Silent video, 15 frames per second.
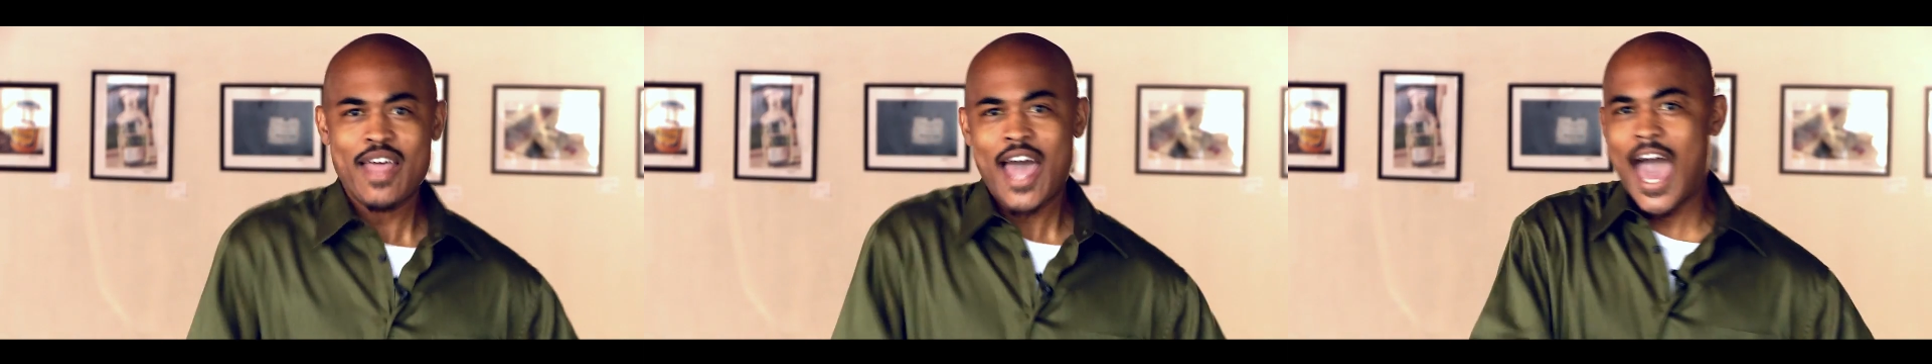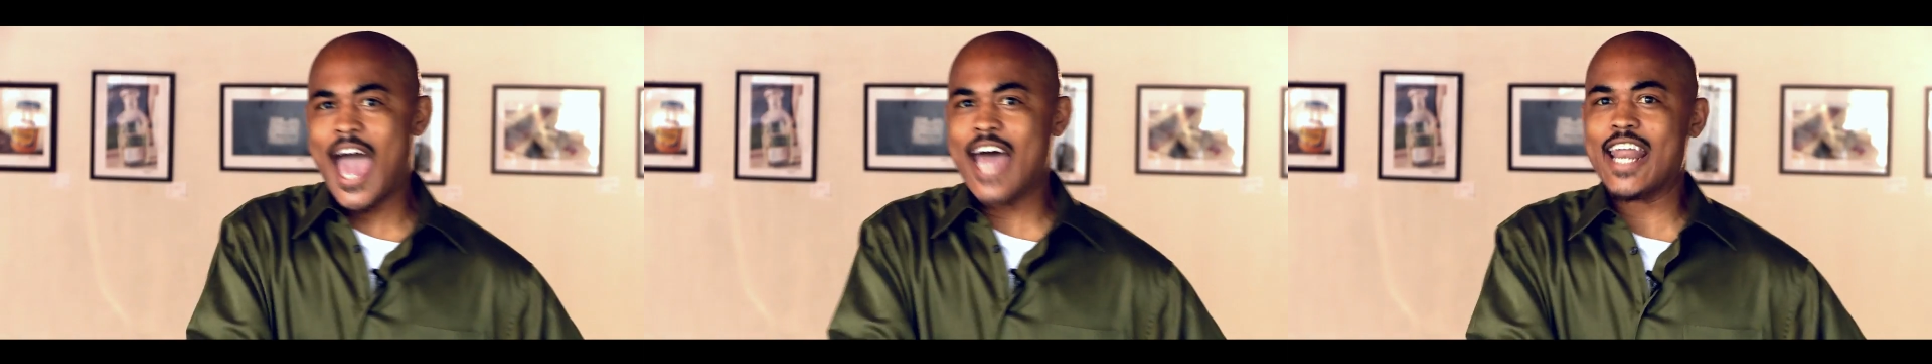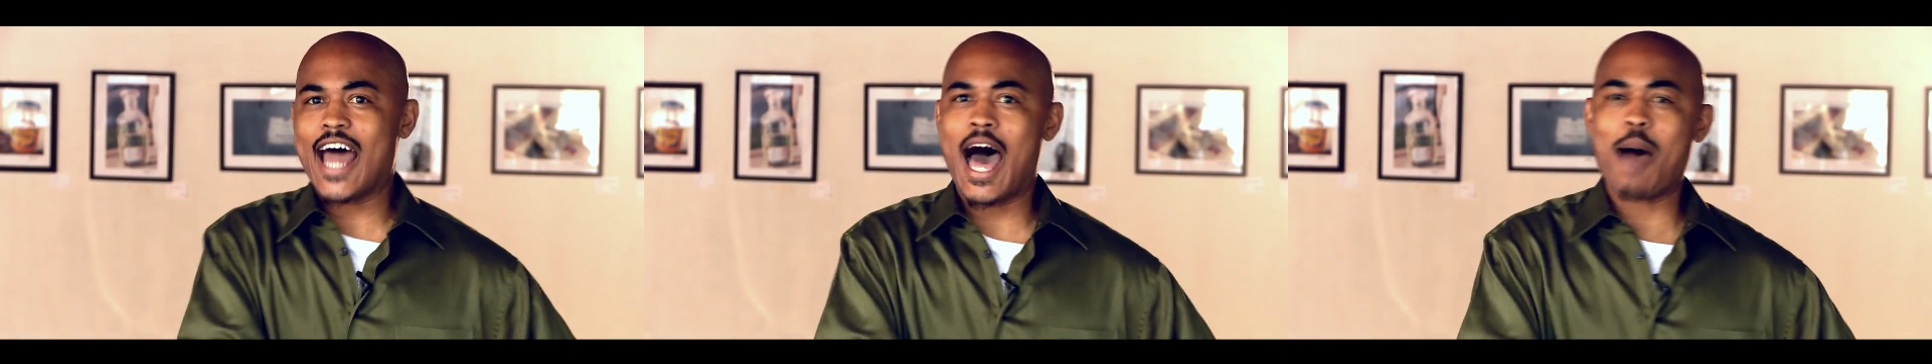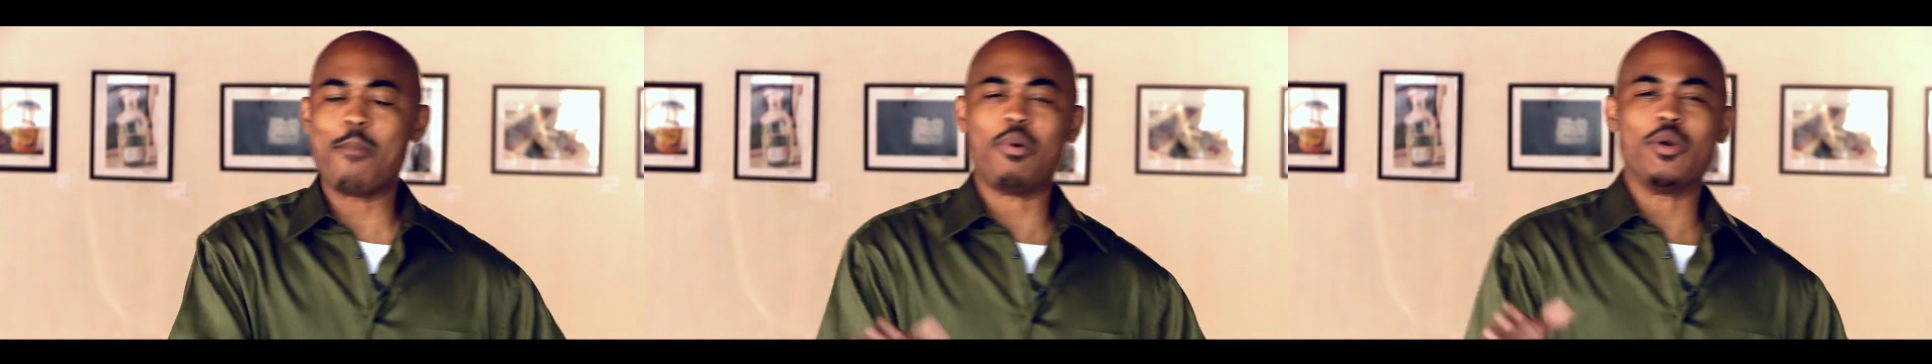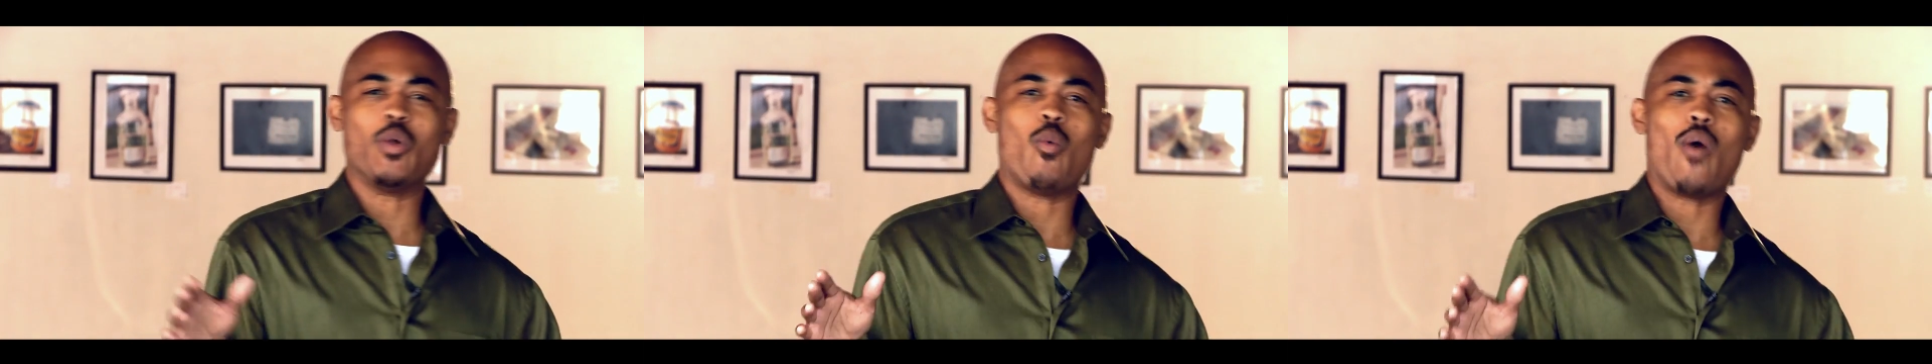I had to
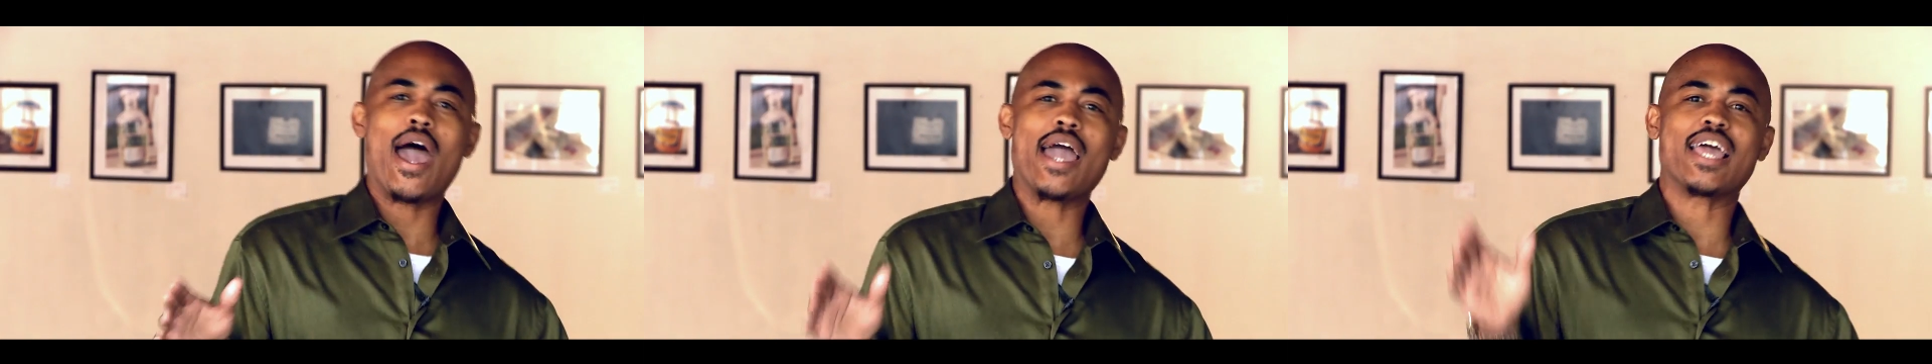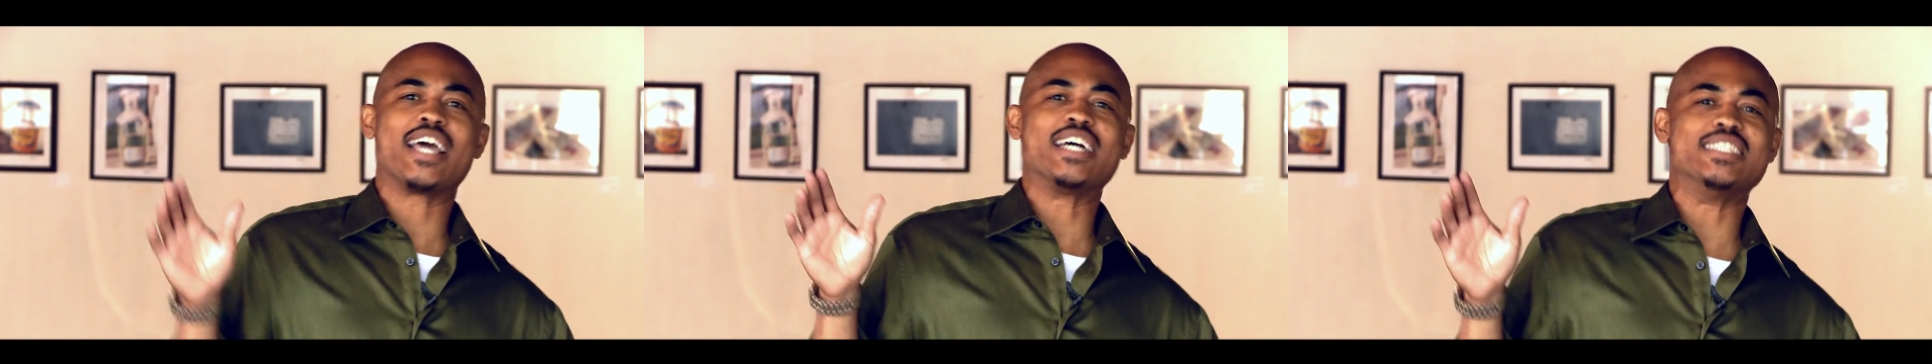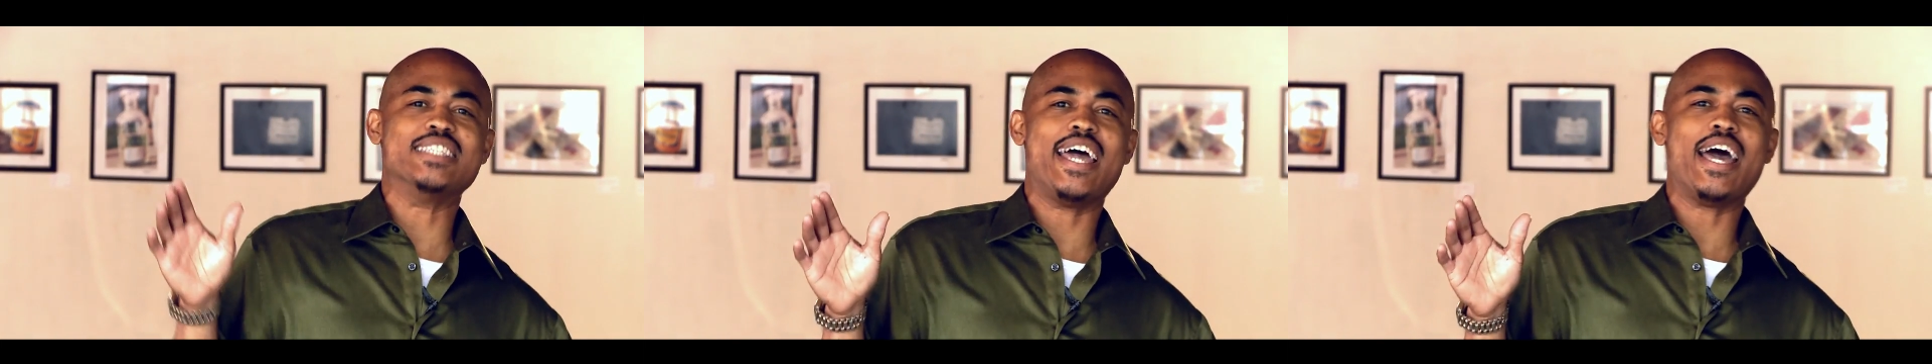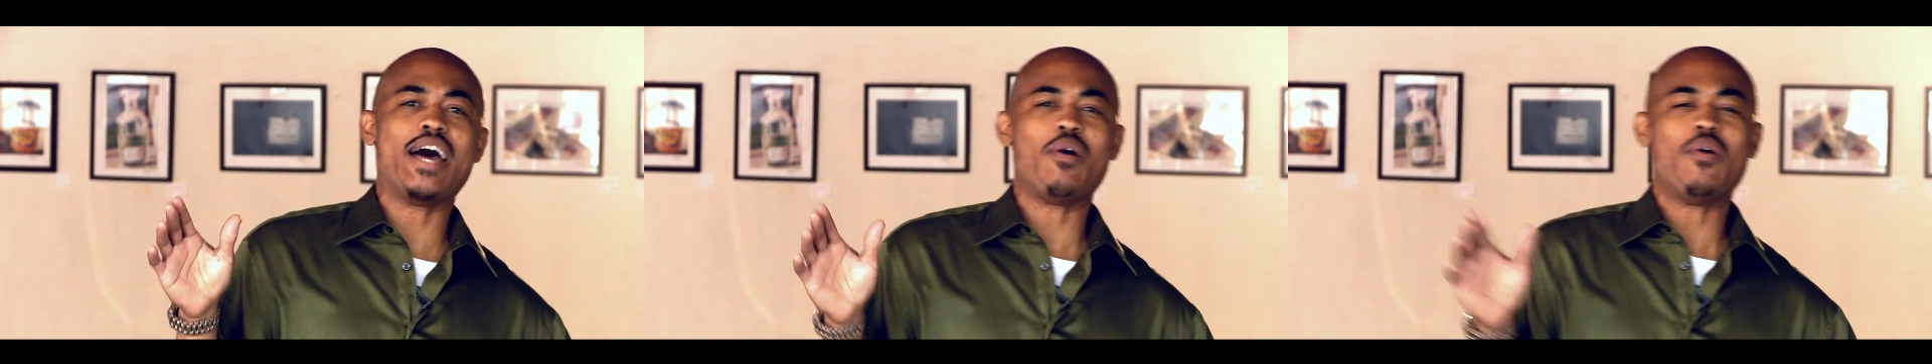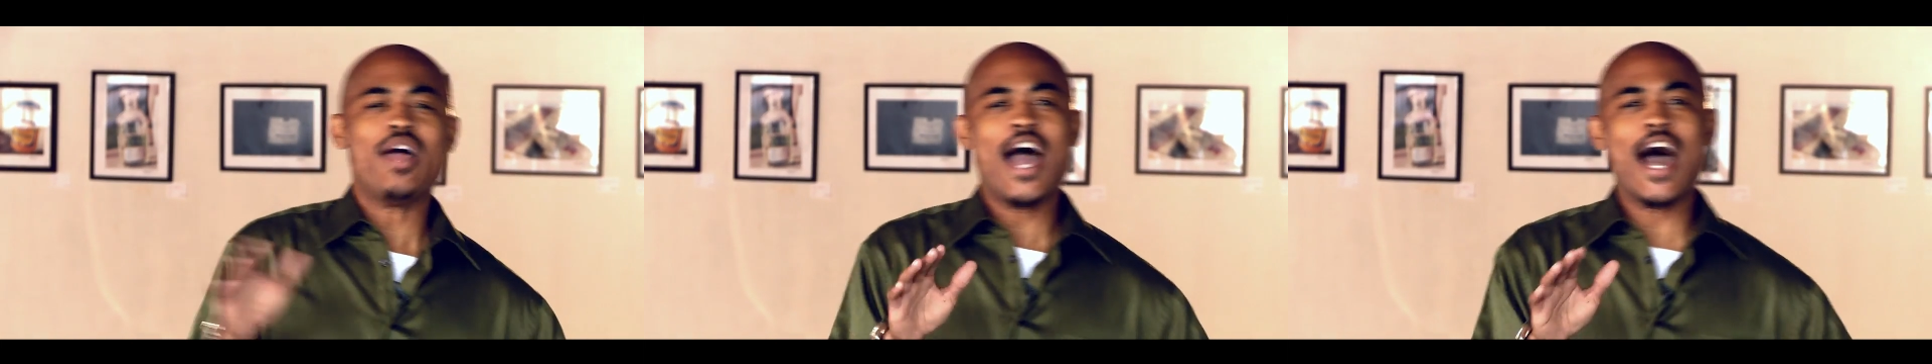hop on the wagon because
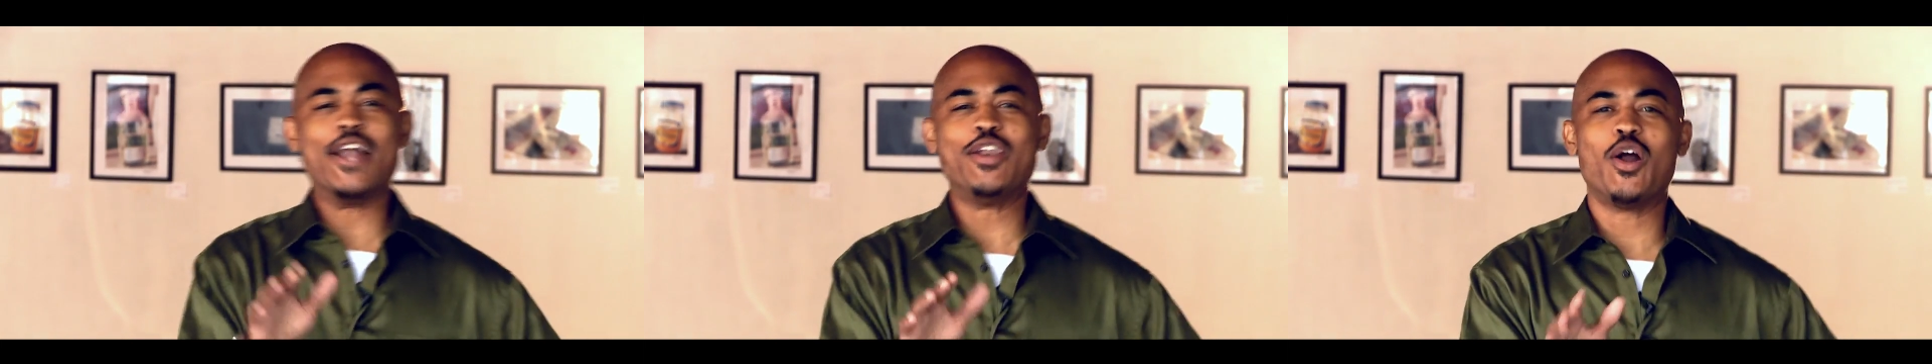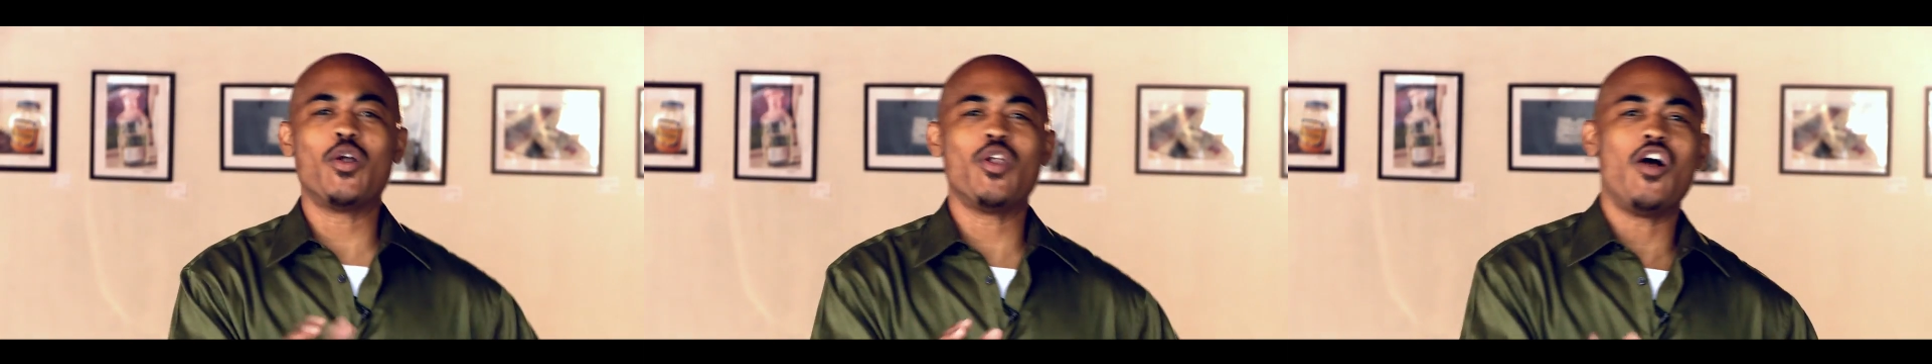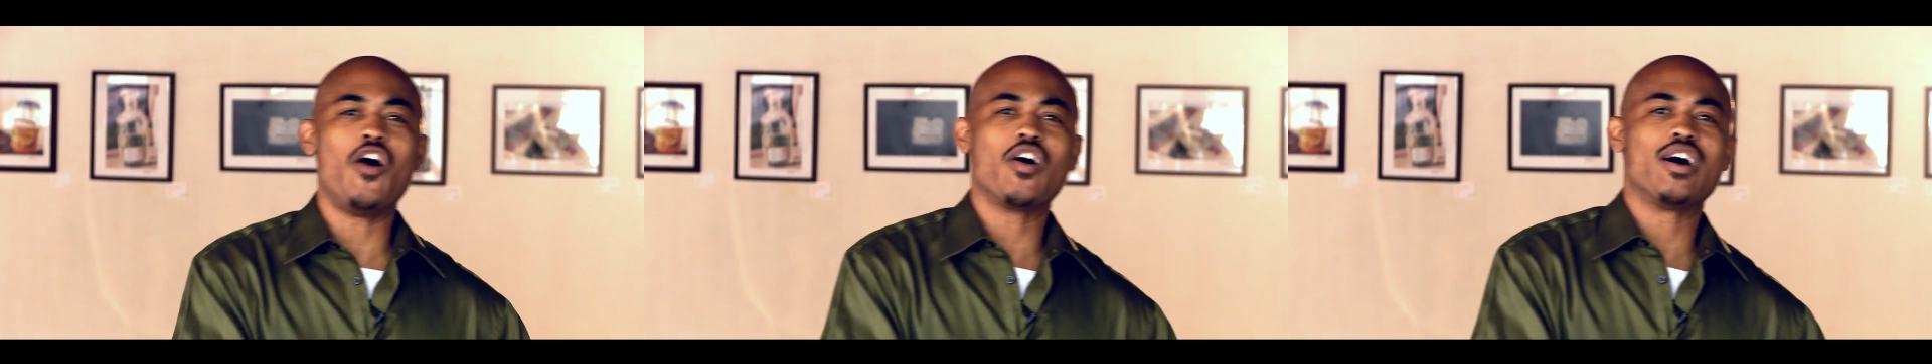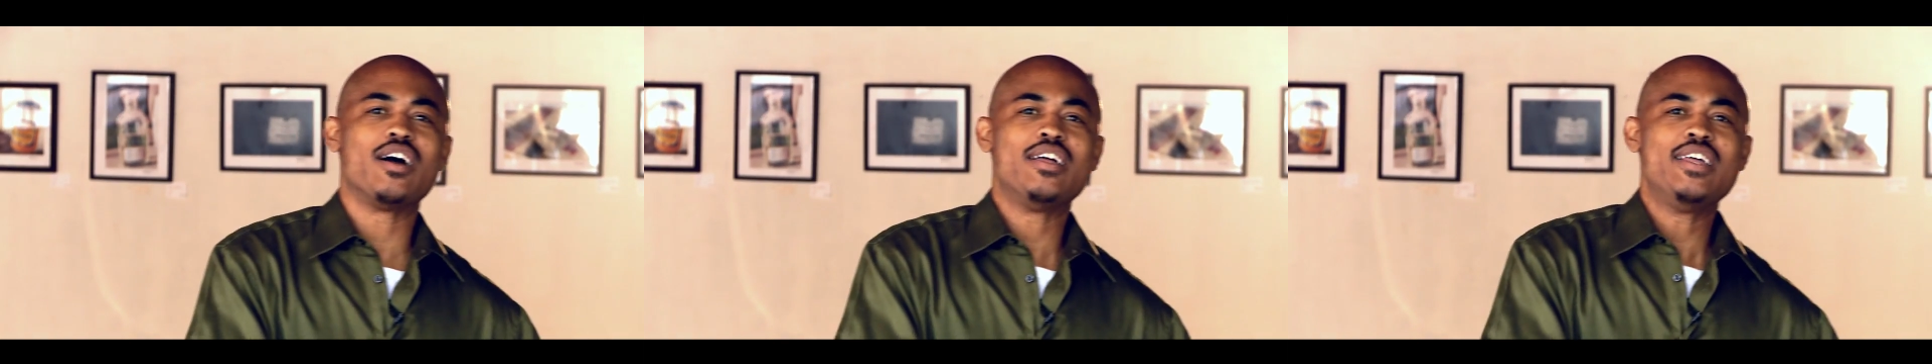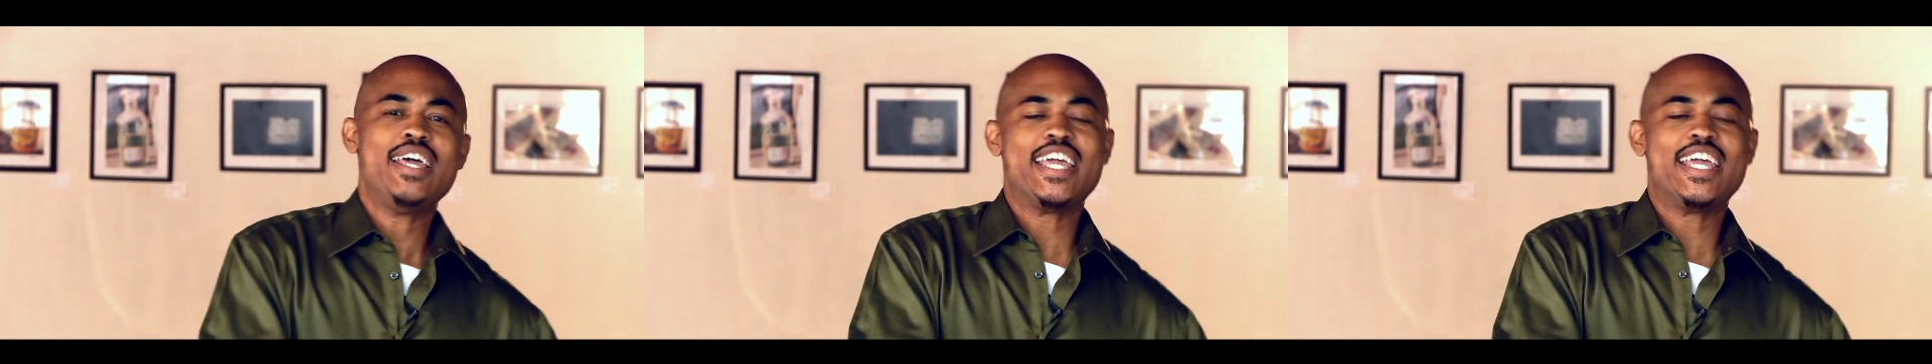now I no longer